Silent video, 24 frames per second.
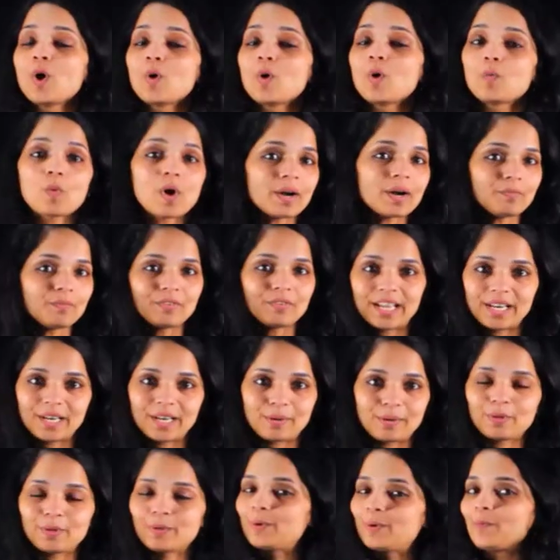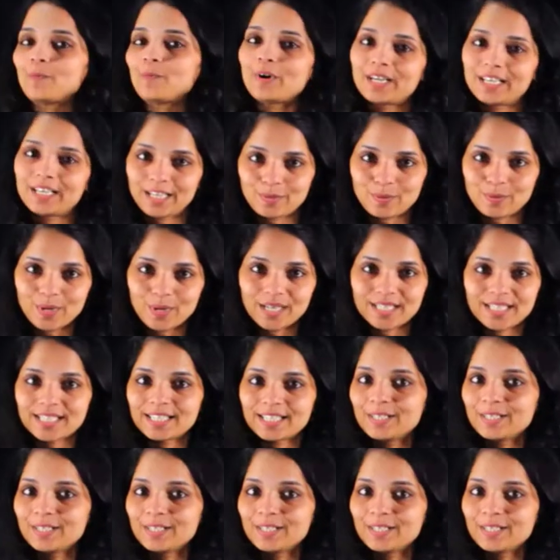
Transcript: one variable, one equation.